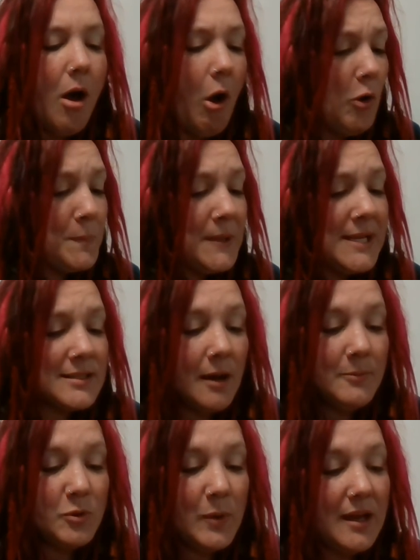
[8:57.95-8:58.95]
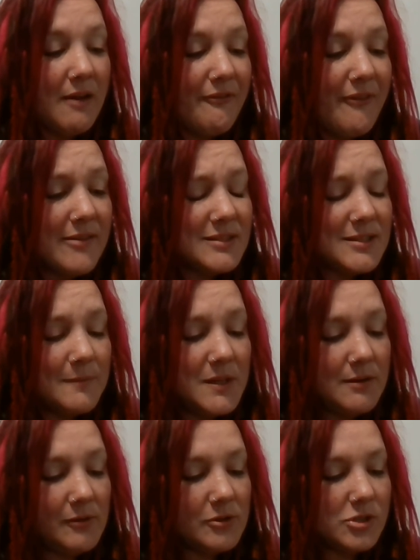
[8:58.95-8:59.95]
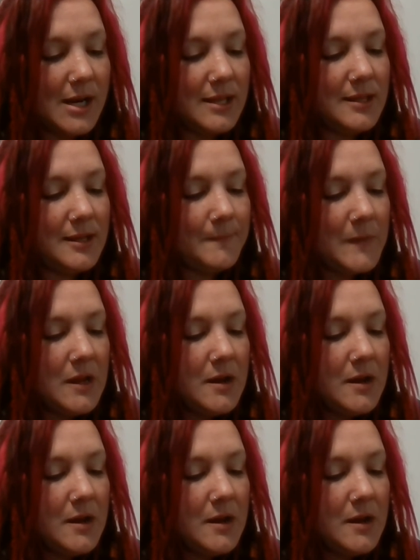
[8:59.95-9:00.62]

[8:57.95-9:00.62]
Oh, please come quick! I found something, Uncle Jonathan!"